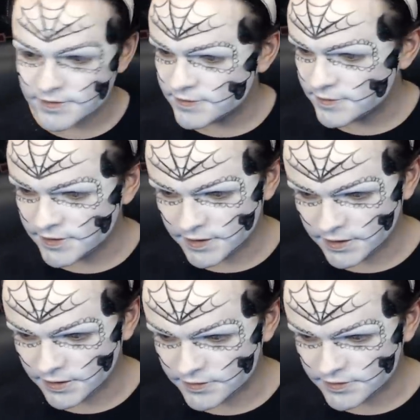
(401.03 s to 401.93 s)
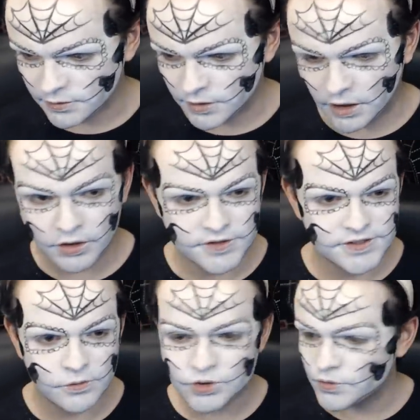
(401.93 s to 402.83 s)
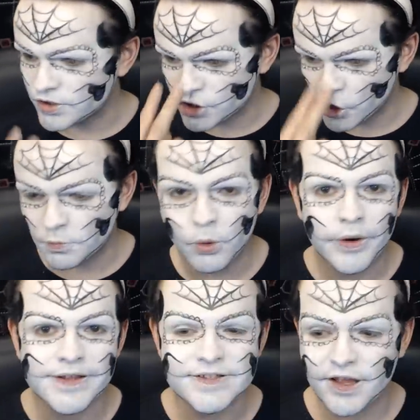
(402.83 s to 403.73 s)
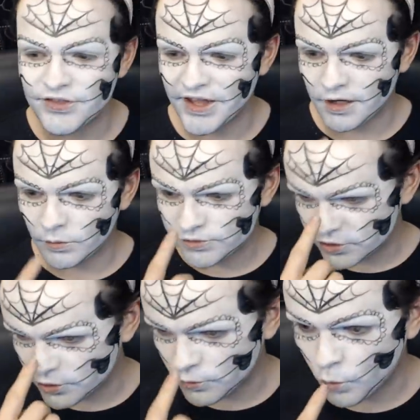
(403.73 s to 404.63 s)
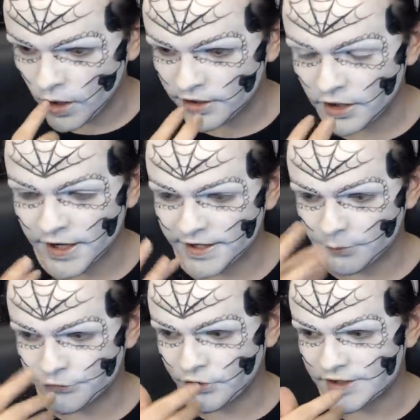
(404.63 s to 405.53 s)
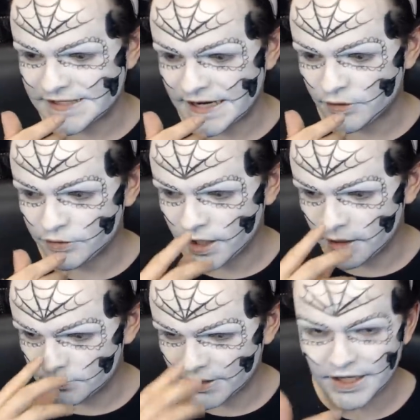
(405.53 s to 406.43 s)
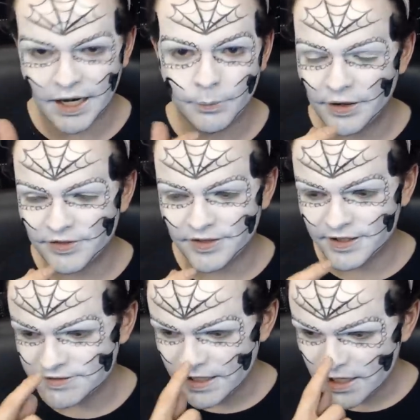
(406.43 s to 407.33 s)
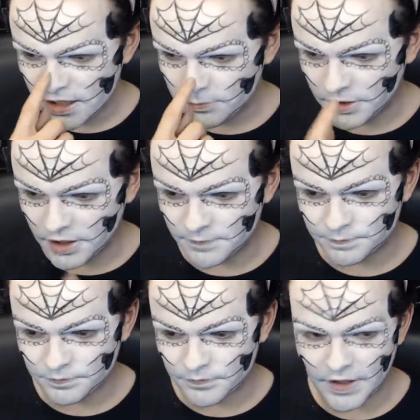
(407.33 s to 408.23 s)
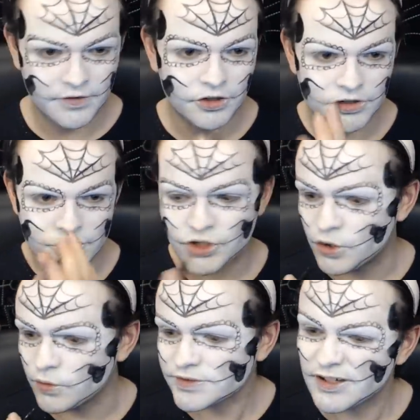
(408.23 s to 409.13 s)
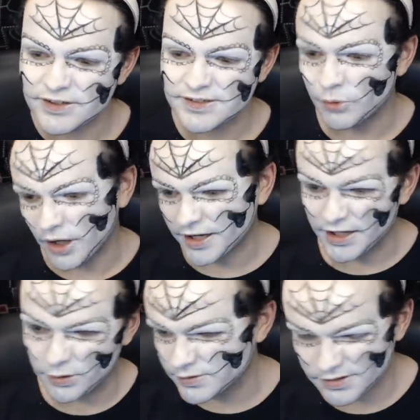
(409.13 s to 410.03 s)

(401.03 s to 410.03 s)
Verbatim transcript: Let's see. So I'm going to still do the two points, I think. I was going to do the one like an upside down, um, the club, I think it is. But no, I'm going to do two because it looks more like a